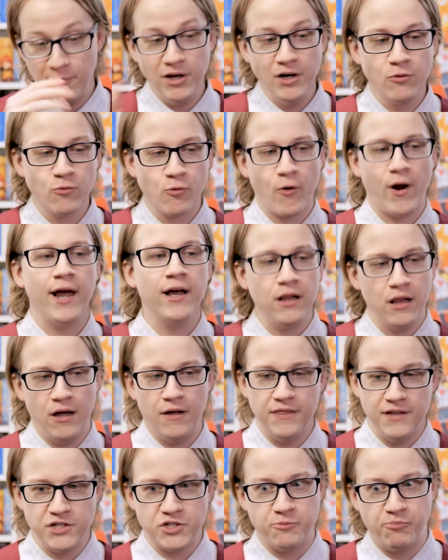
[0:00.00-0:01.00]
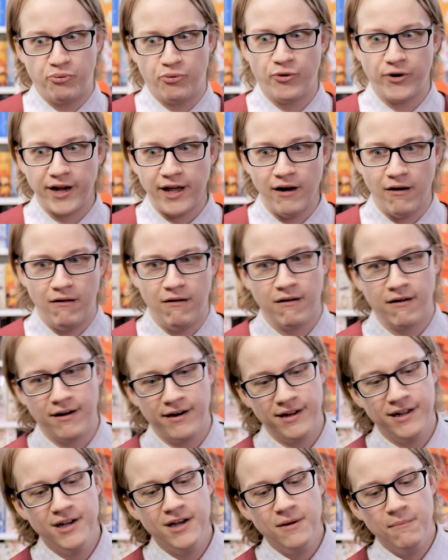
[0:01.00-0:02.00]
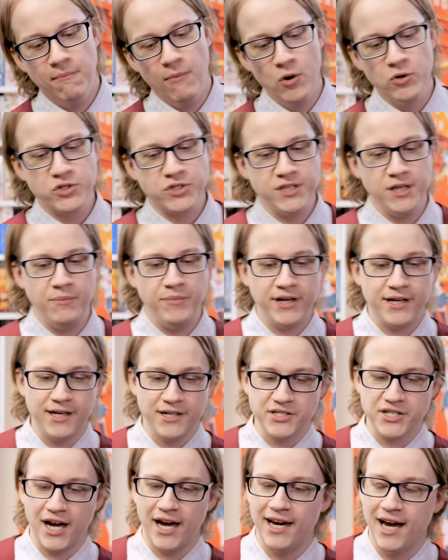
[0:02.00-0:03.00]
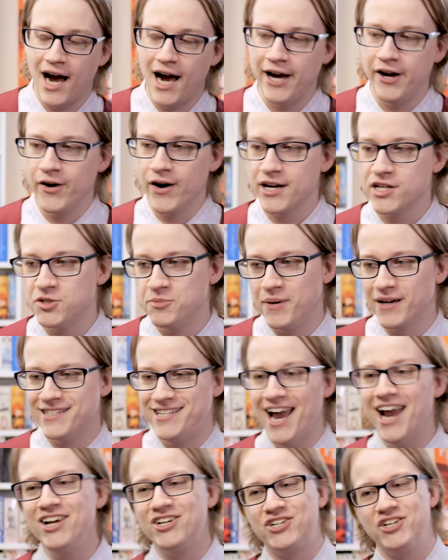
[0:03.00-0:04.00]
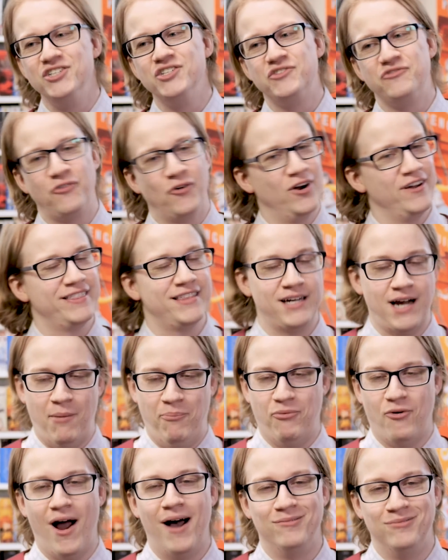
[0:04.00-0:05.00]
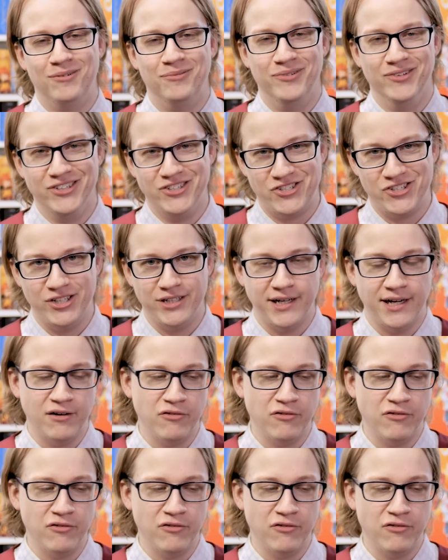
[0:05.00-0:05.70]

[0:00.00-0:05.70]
I'm gonna rail on this pretty hard, mostly because I had higher expectations for it than I probably should